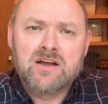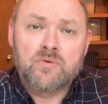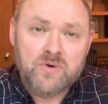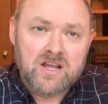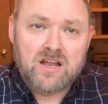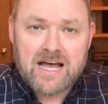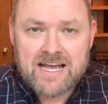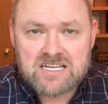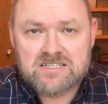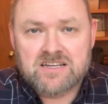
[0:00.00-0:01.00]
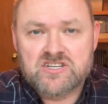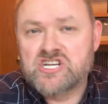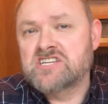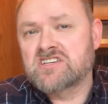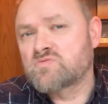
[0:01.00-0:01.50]
realized
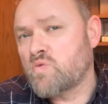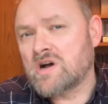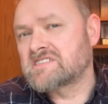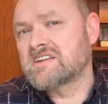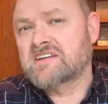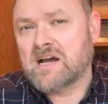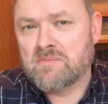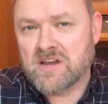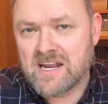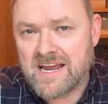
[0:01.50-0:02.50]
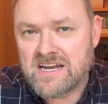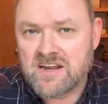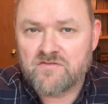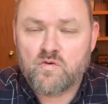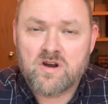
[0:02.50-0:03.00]
Jesus wasn't coming in
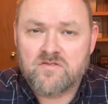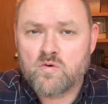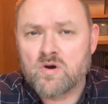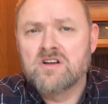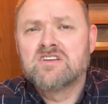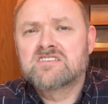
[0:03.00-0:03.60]
1844.